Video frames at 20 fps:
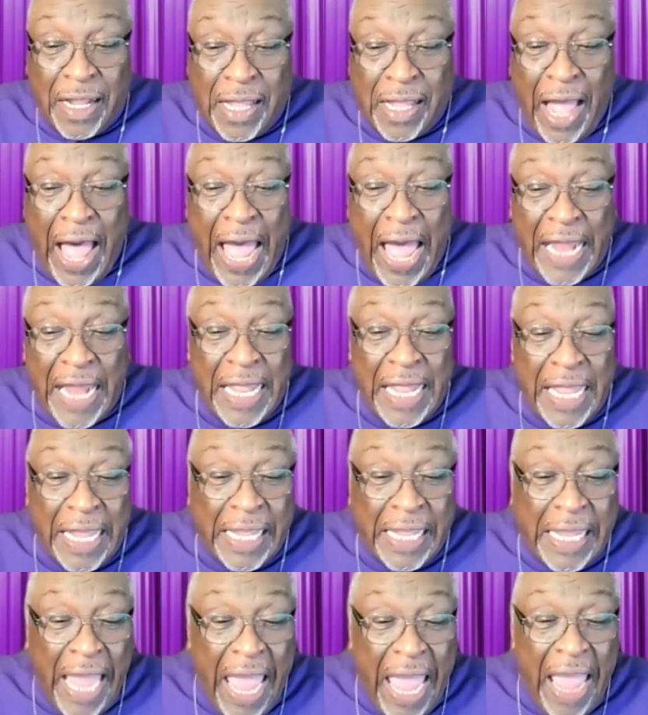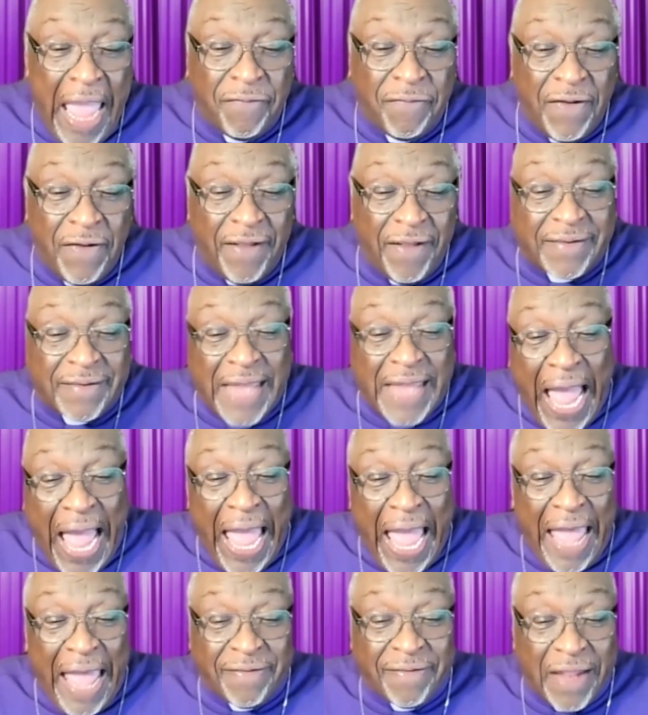the God he gave his
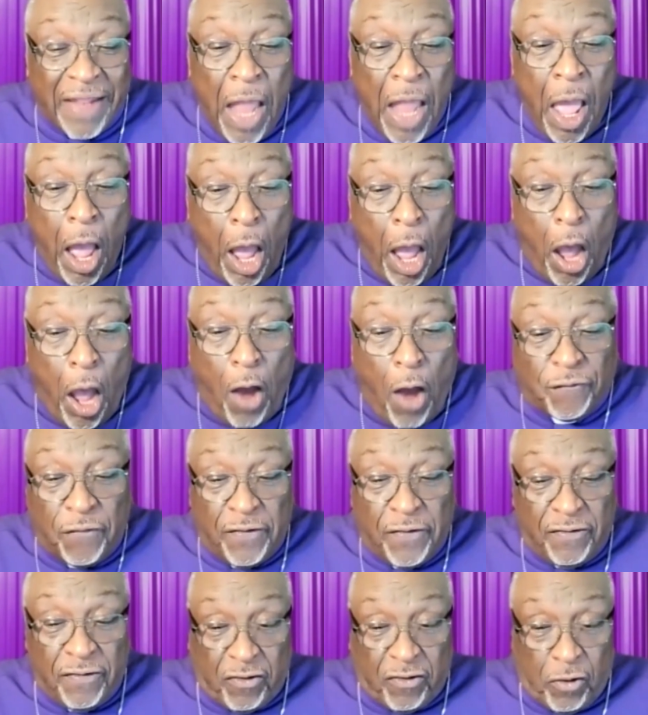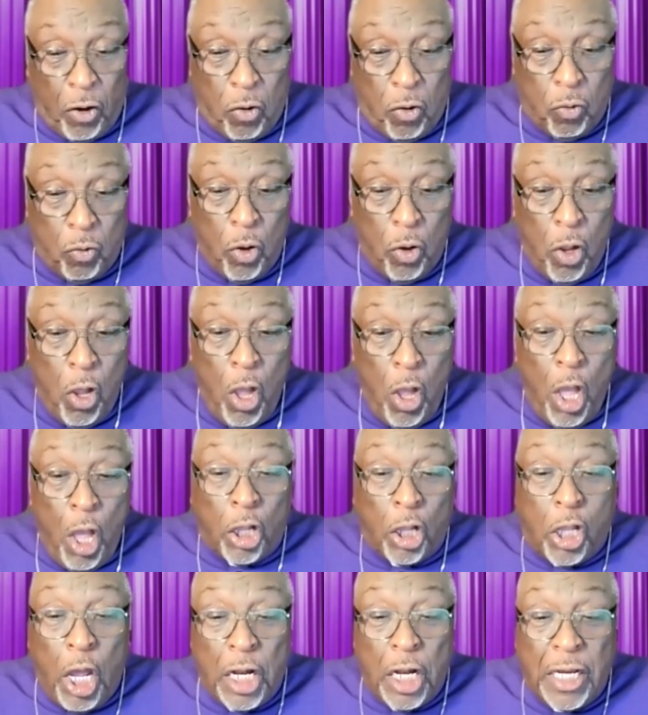tithes and offerings to
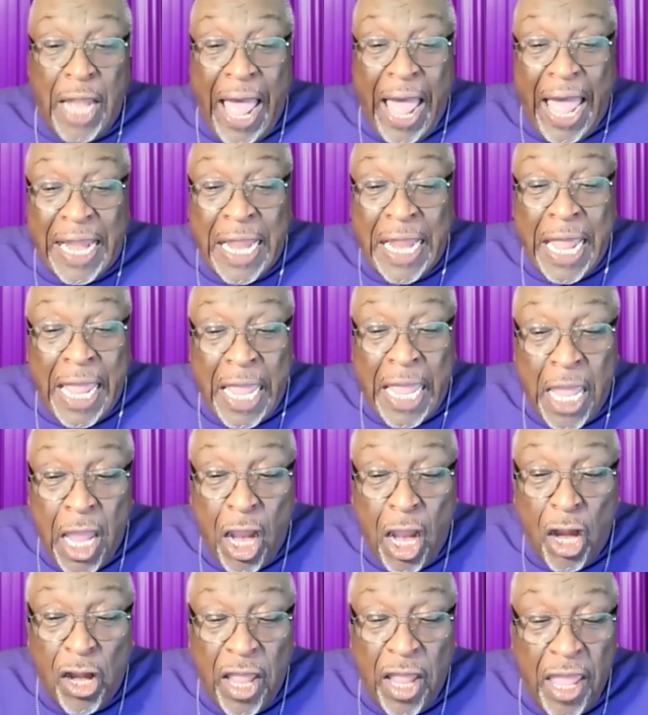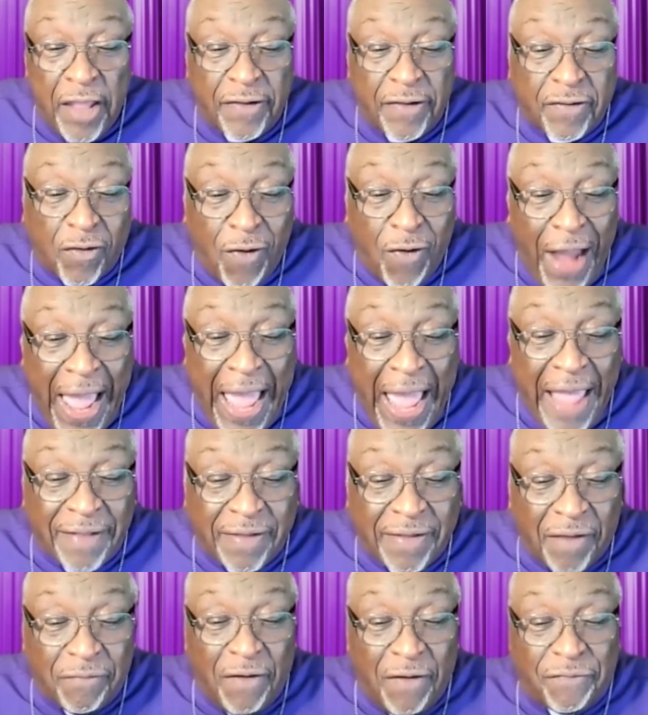could not hear his
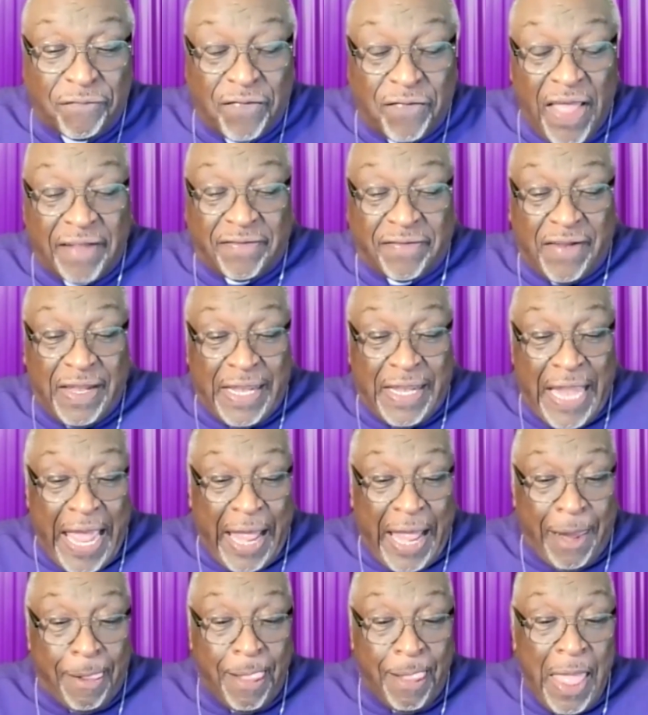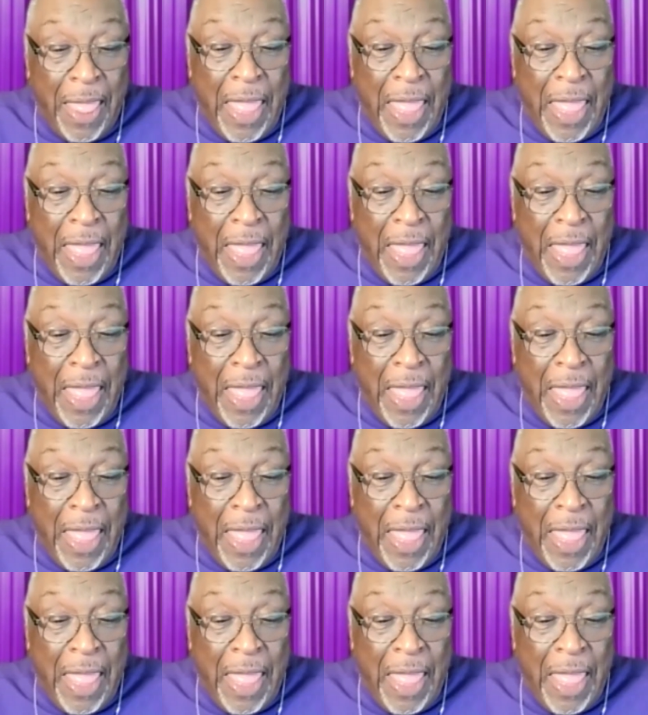cries of affliction now.